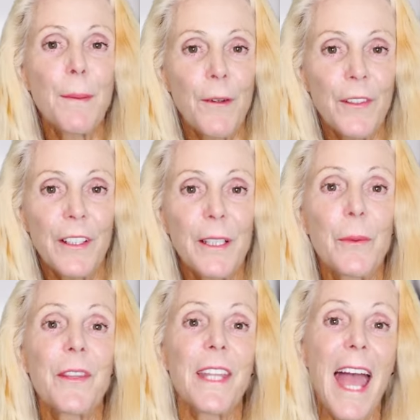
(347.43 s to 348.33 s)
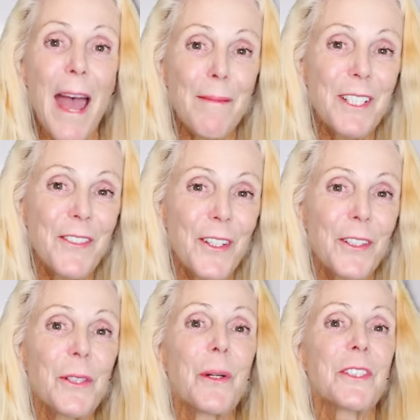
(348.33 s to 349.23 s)
perfectly with the atmosphere
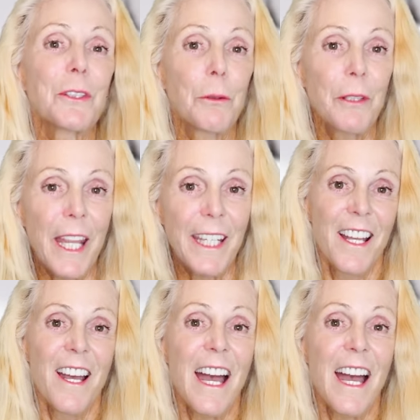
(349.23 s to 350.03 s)
you want to create.